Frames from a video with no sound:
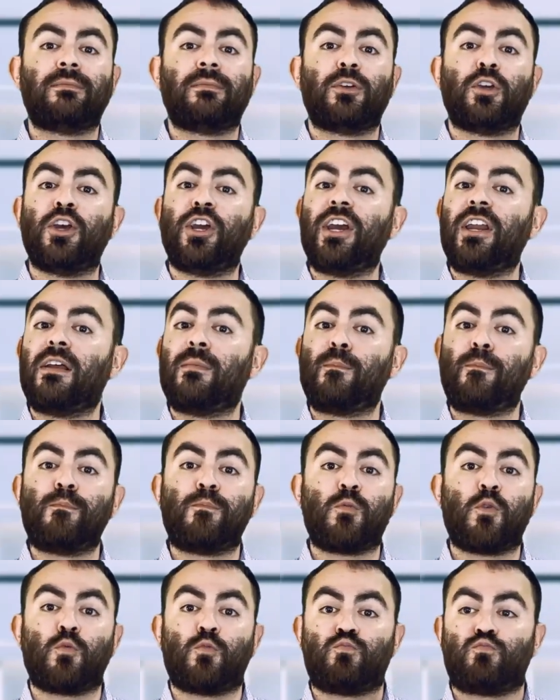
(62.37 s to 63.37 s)
you're going to
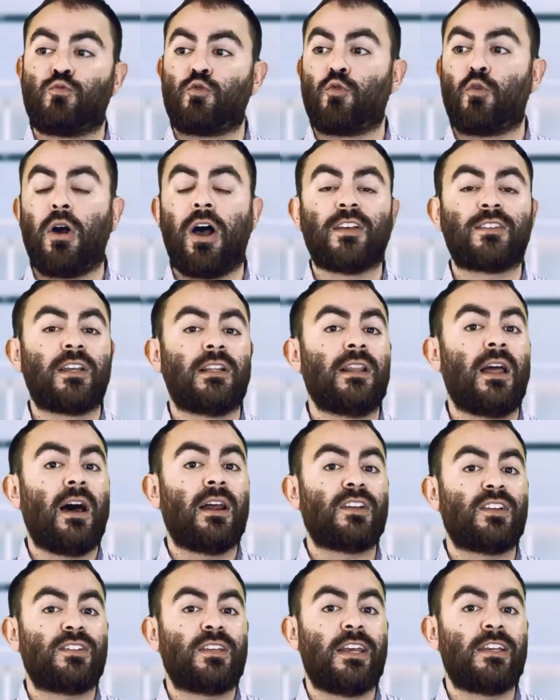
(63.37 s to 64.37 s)
cross a lot
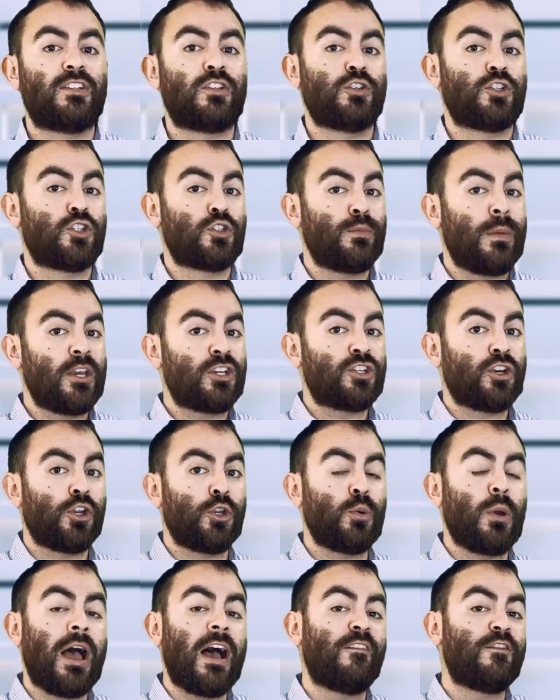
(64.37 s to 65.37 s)
of states, so just make sure
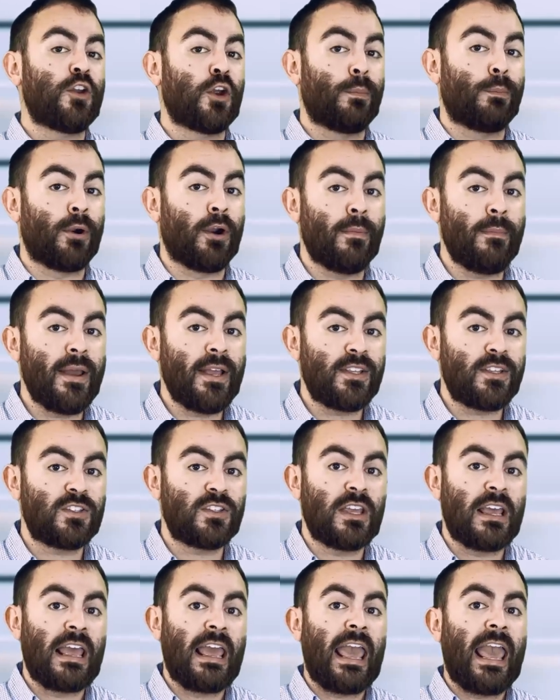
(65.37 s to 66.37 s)
you have your permits